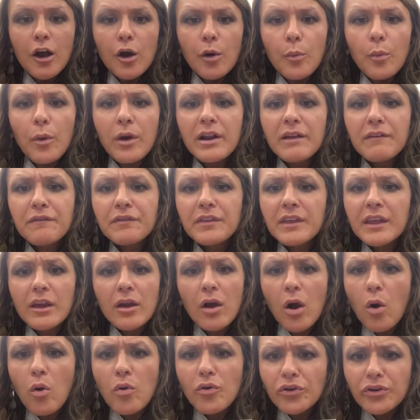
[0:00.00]
What if the
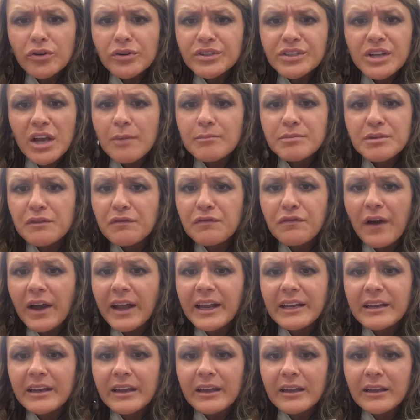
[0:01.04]
owners come to
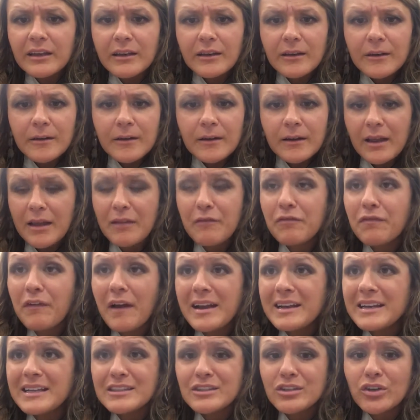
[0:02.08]
find it and
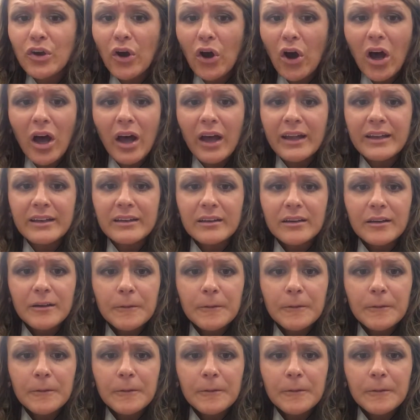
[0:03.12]
find it's gone?